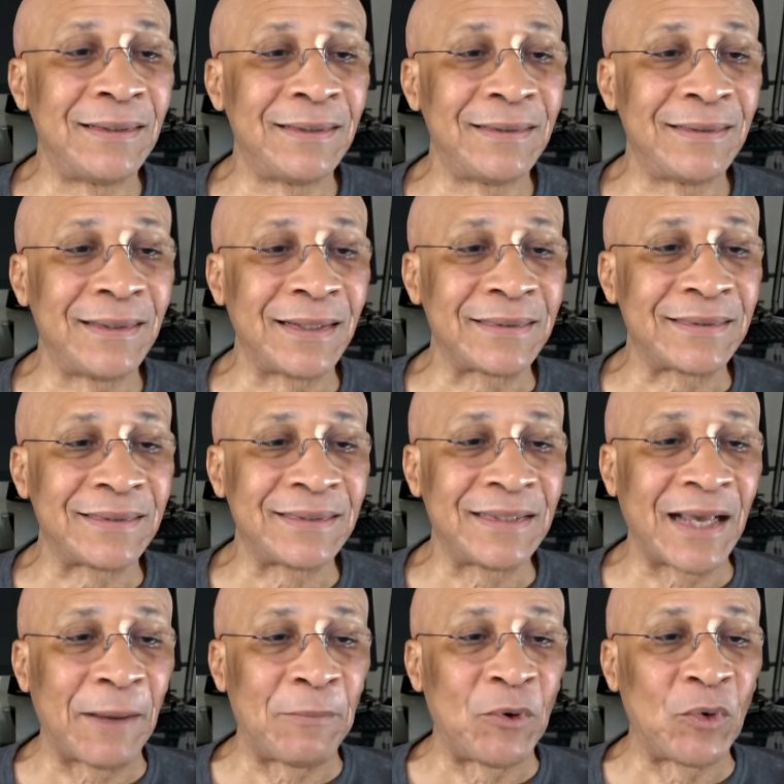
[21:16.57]
Let's see.
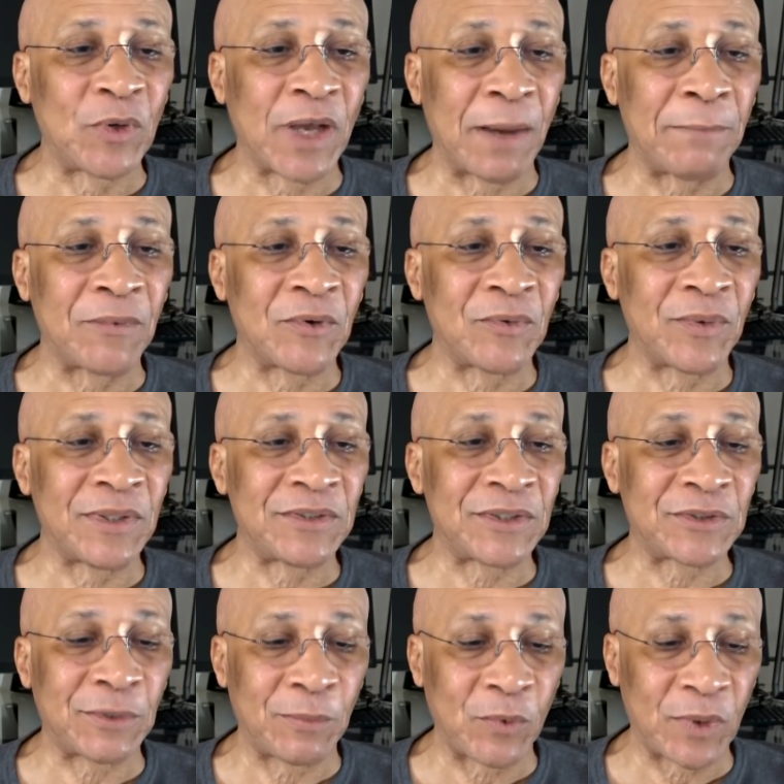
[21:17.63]
I'm going to answer
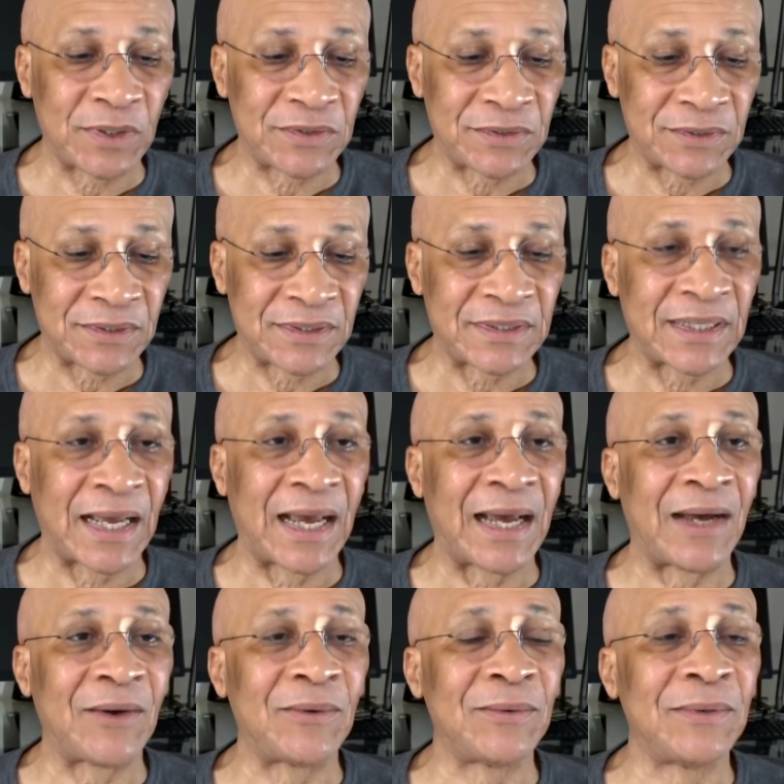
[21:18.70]
some questions
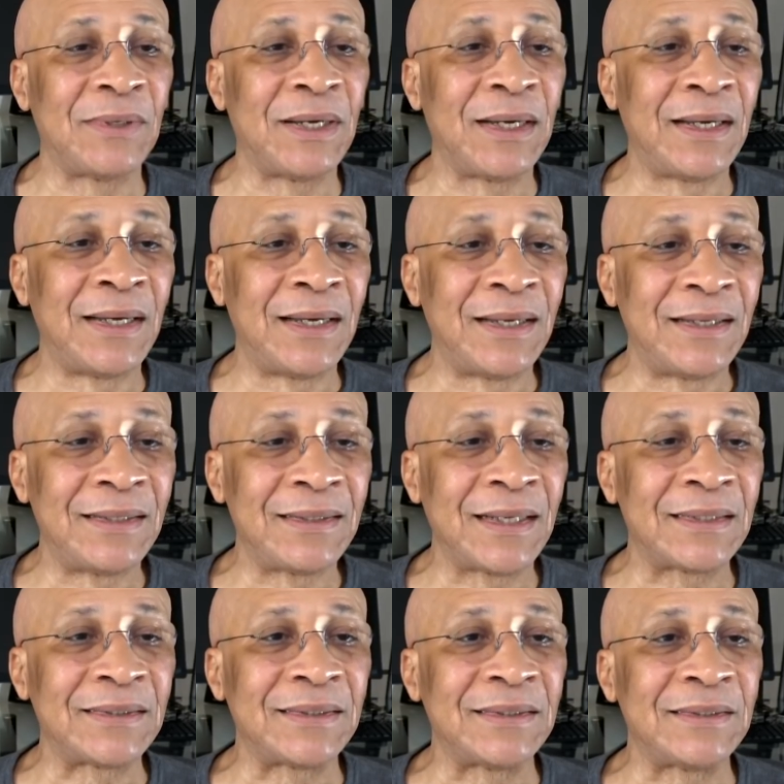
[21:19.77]
now.
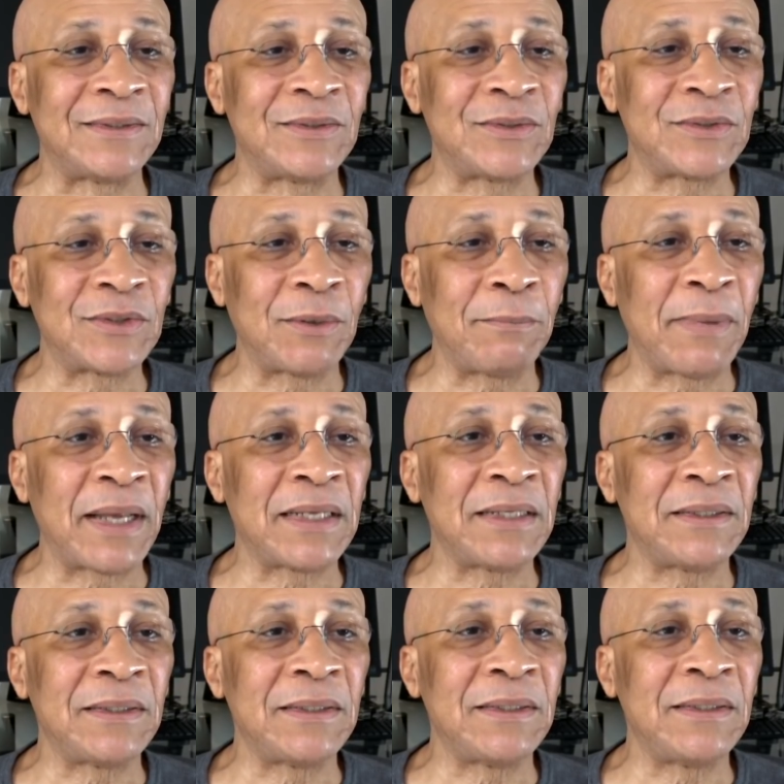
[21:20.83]
Let's see.
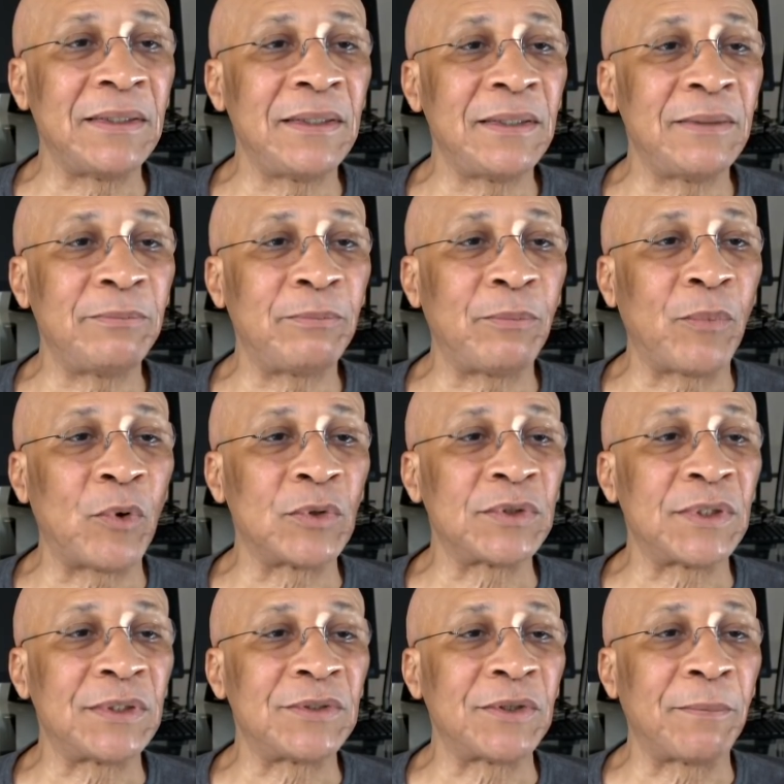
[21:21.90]
Somebody
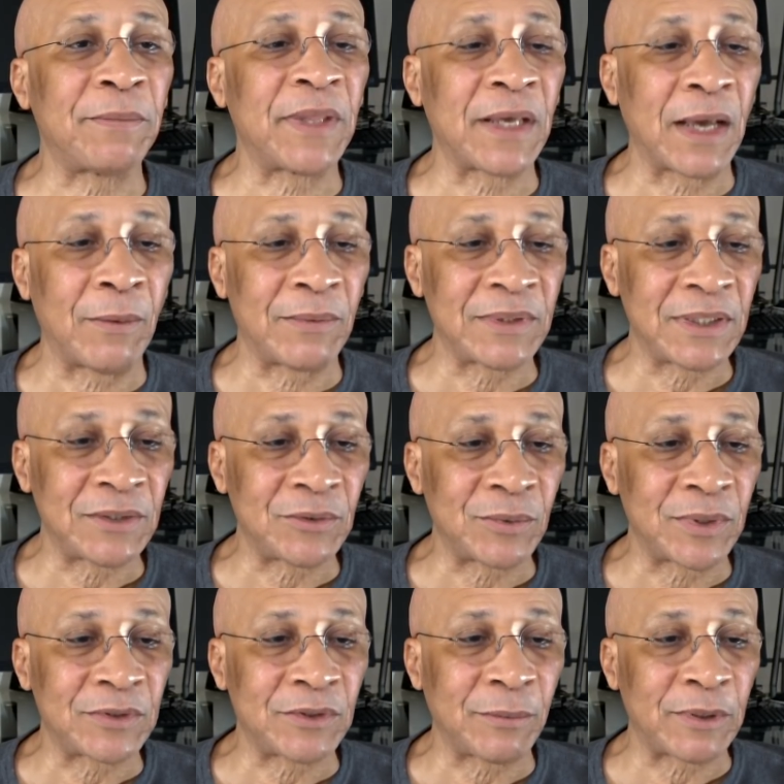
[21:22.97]
posted something I wanted to
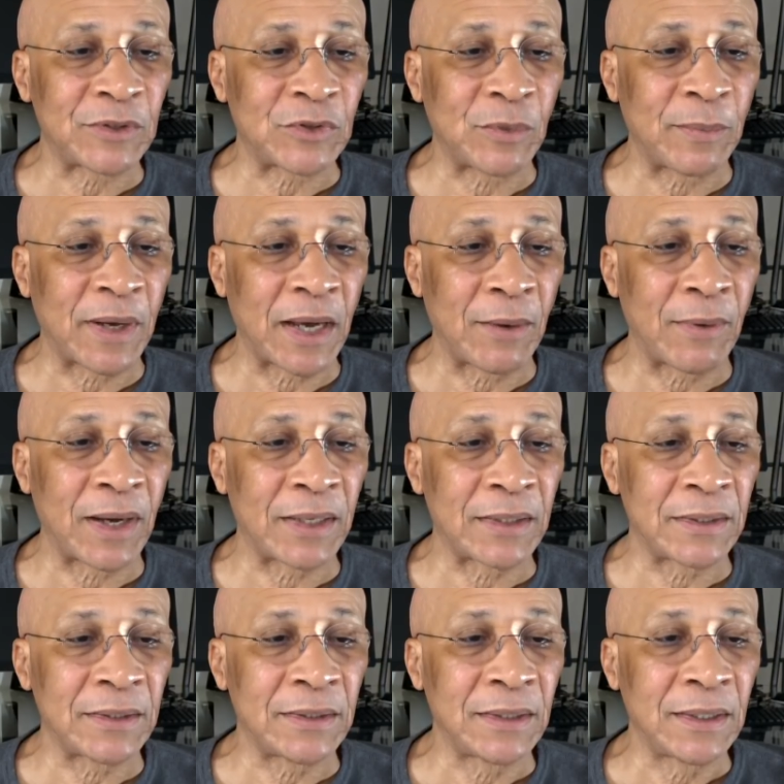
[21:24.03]
answer, but somehow I
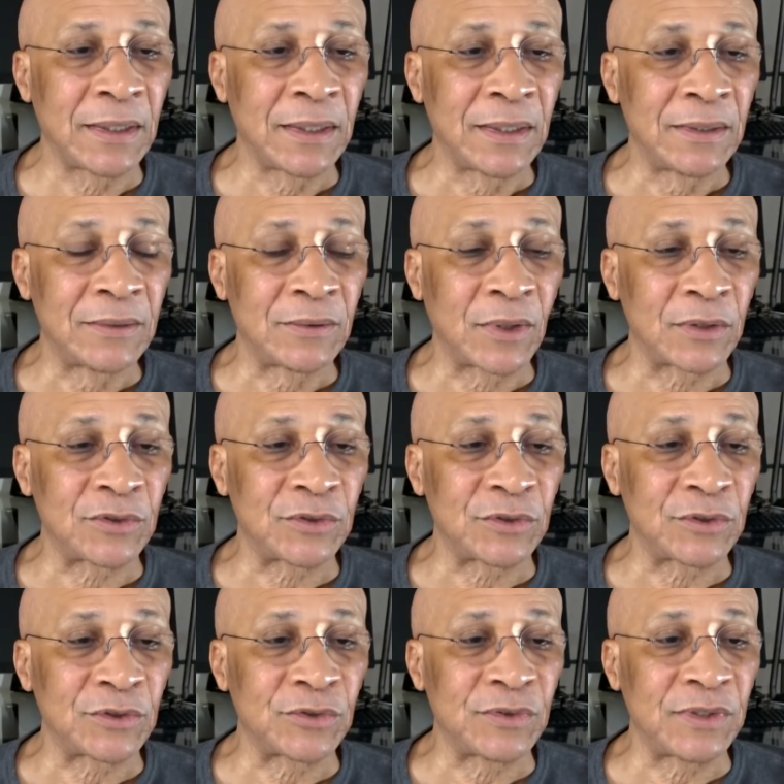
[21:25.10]
touched the
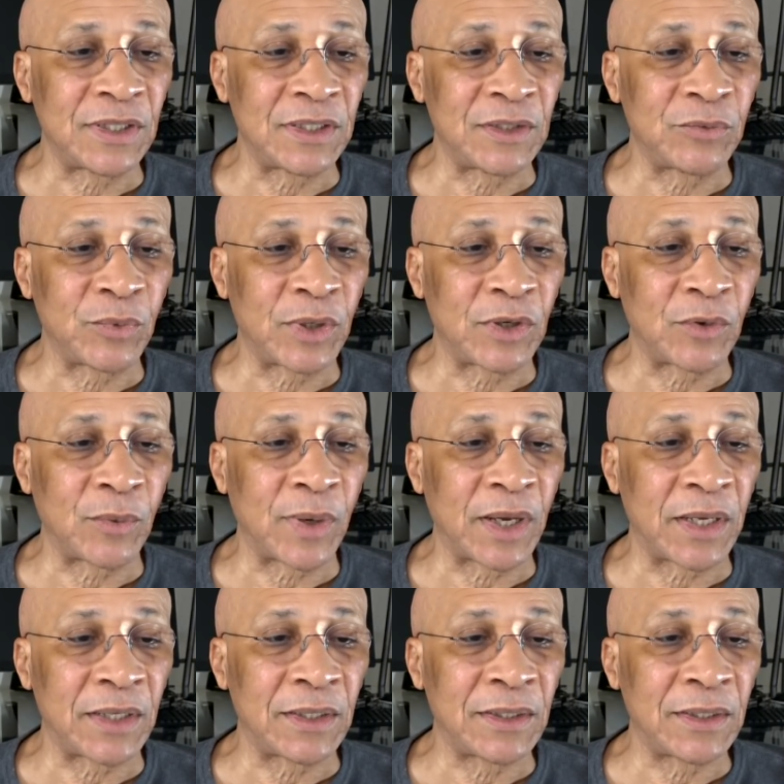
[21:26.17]
screen and it went away.